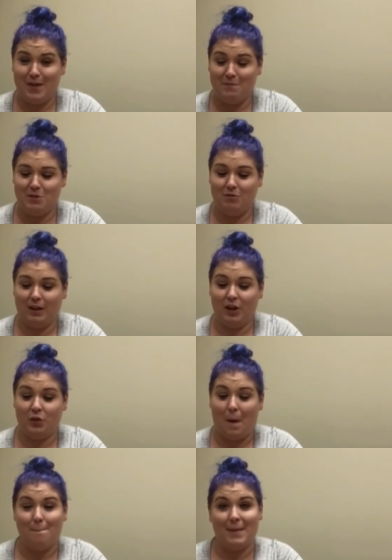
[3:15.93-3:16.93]
maybe you can
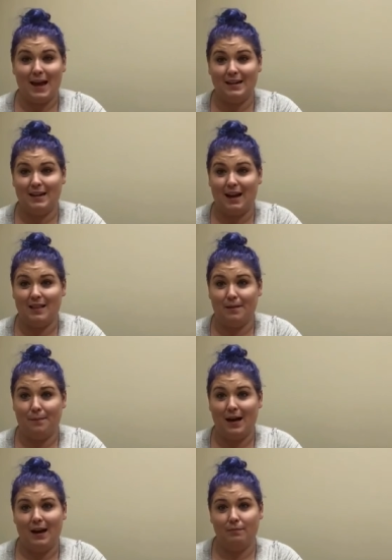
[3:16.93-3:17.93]
glue a magnet on the
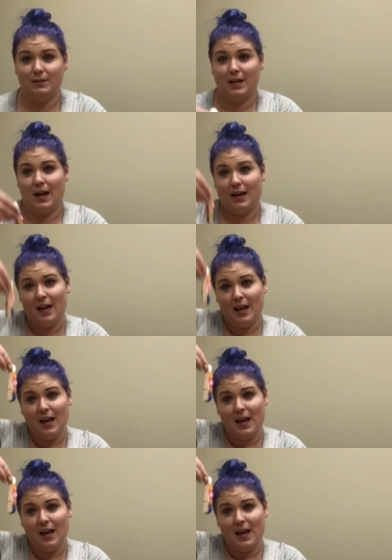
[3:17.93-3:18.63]
bottom side